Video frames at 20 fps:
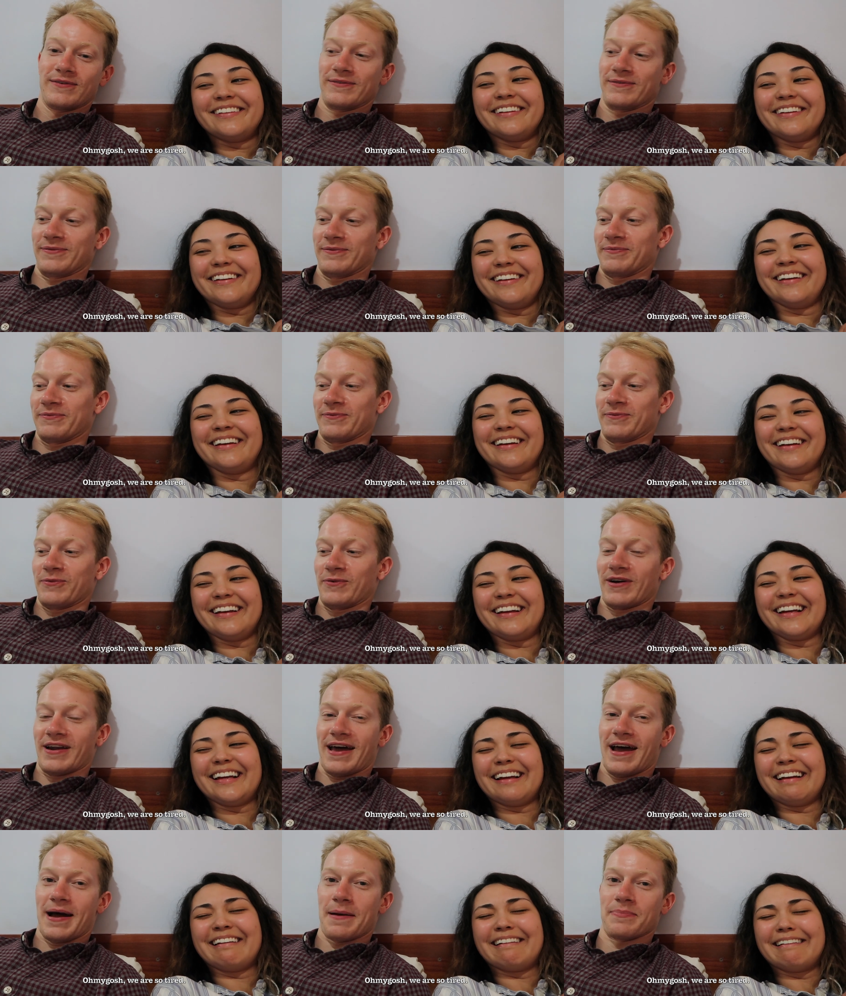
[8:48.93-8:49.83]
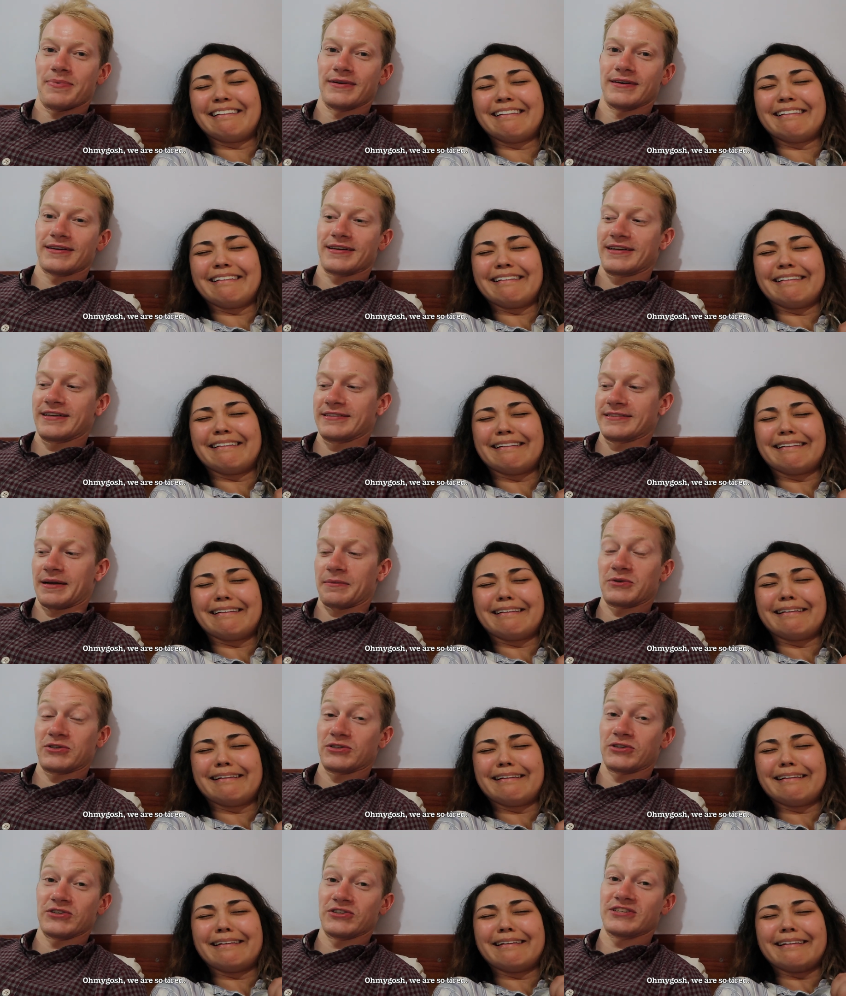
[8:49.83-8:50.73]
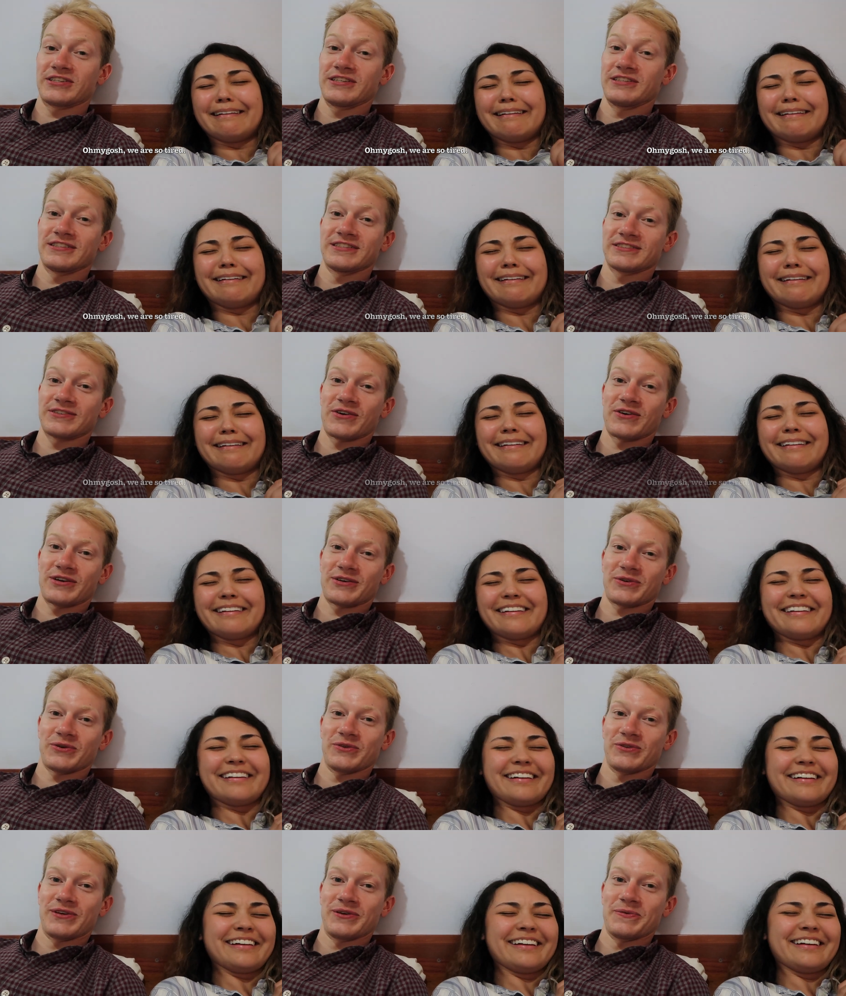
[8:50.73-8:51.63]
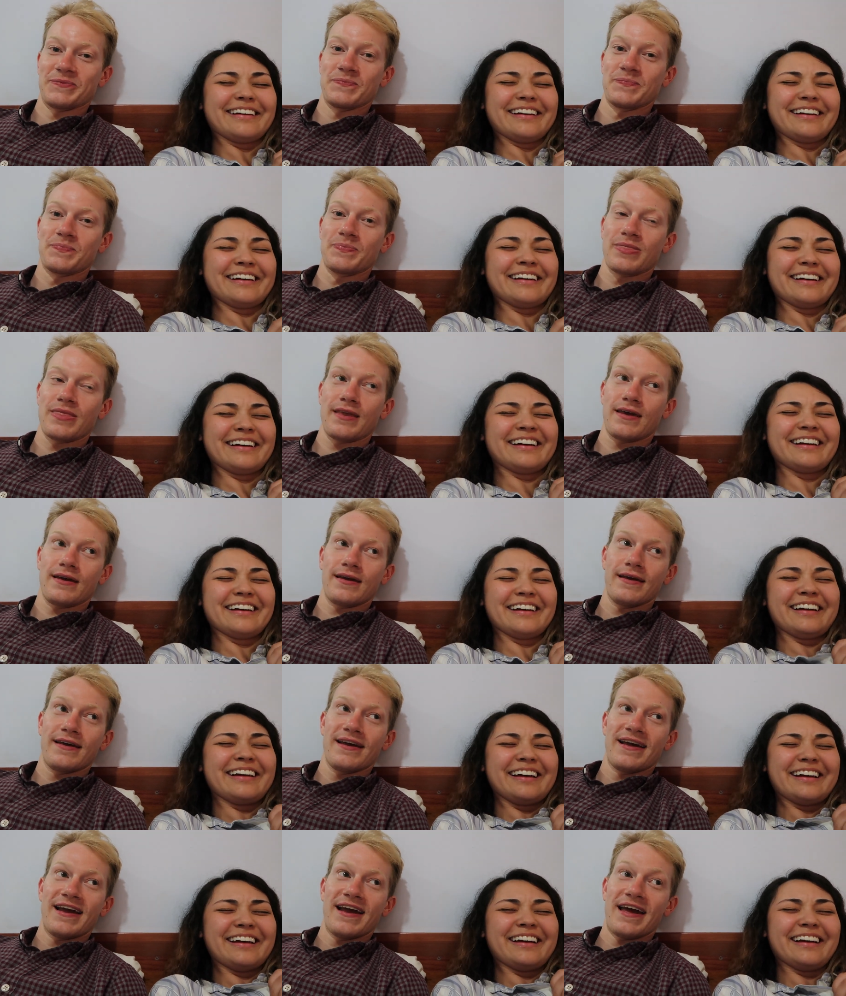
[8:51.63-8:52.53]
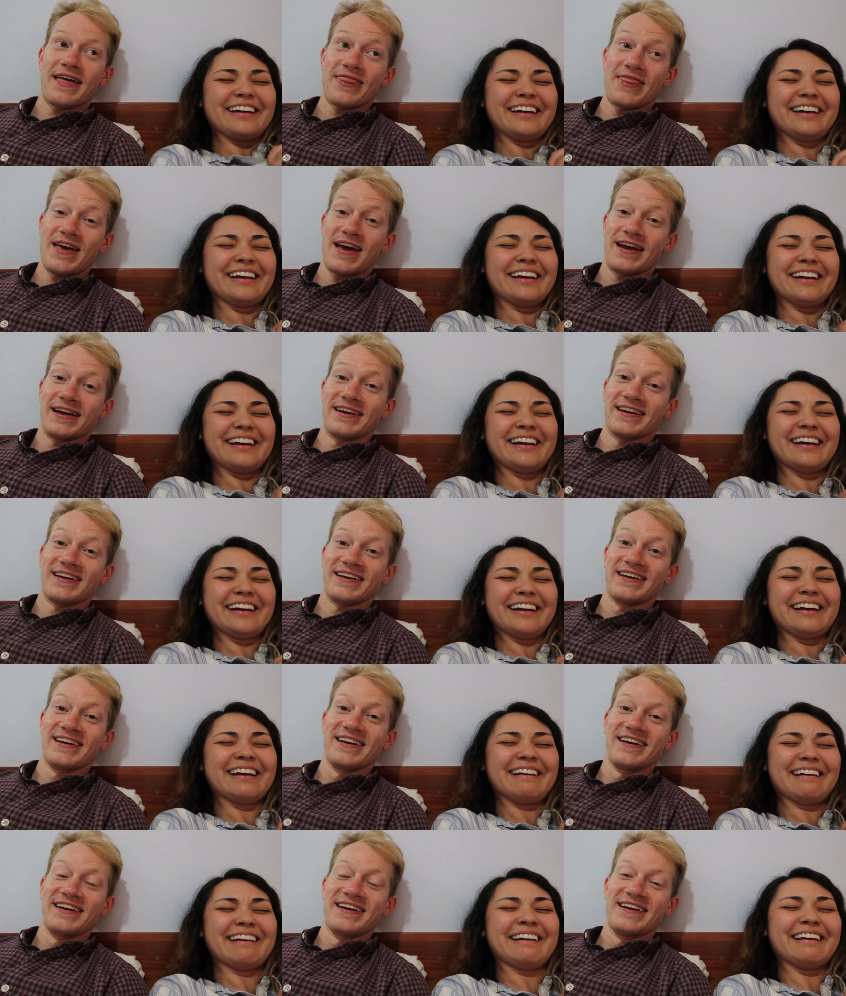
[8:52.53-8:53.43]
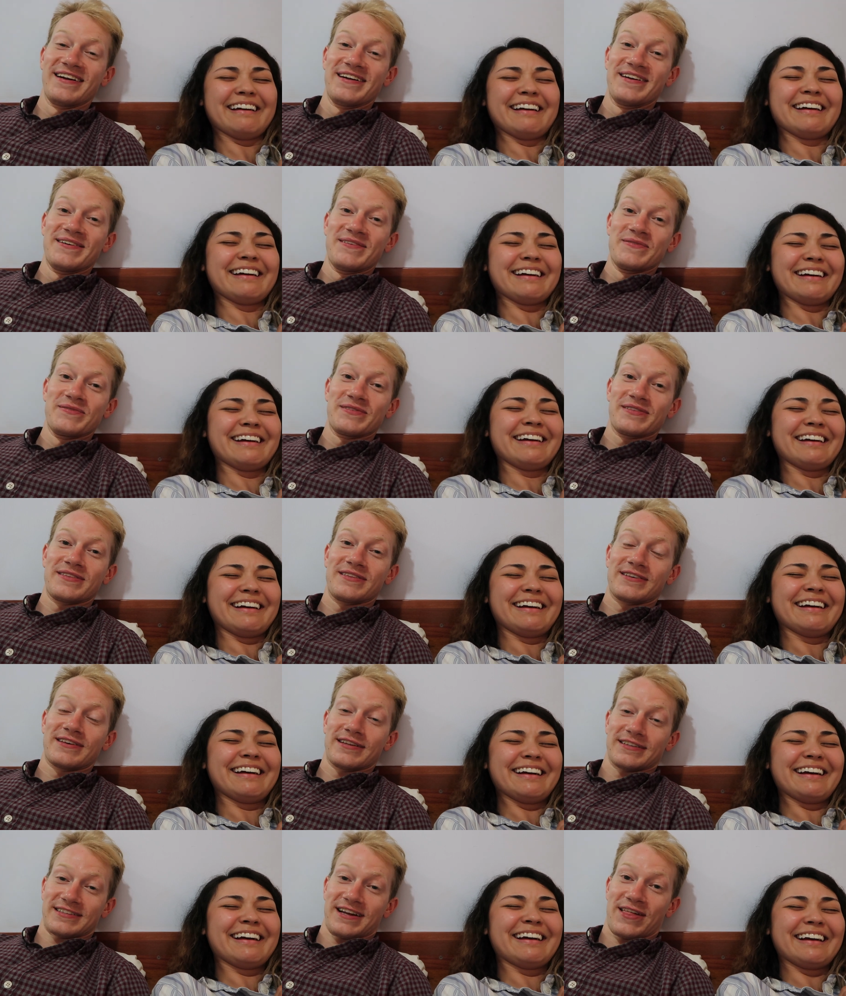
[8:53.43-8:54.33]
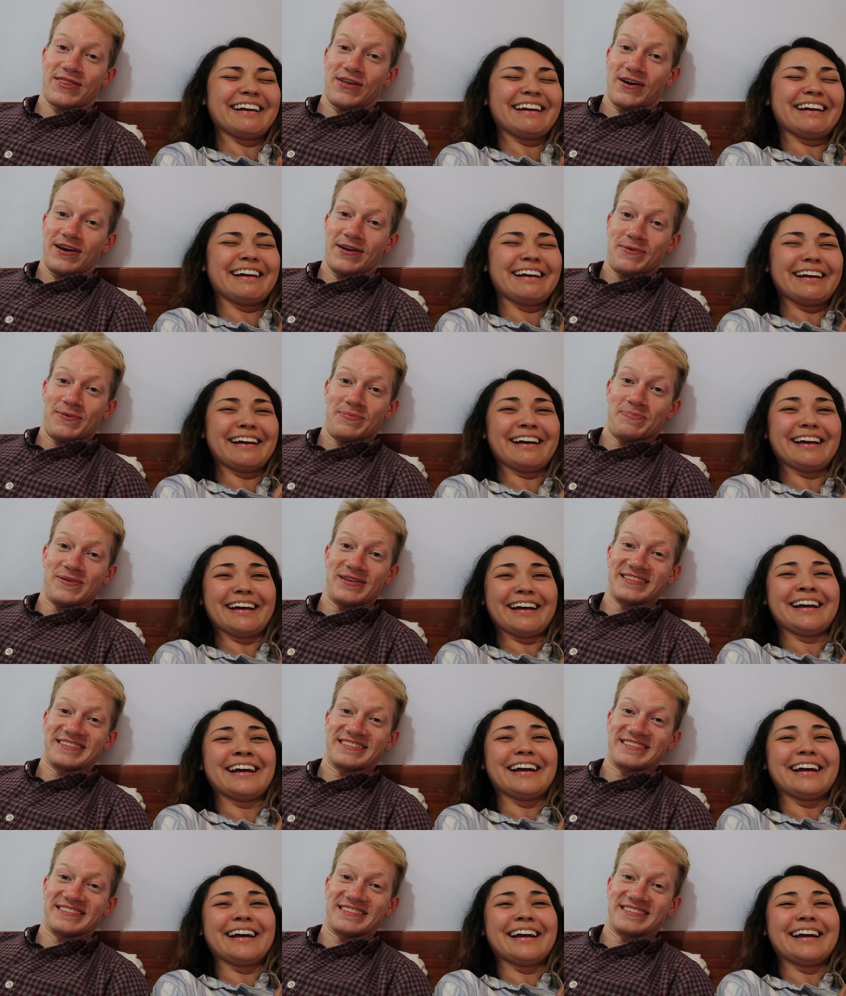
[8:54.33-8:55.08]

Speaker 1: what happened because I'm sure she has already told him. And then because I thought it would be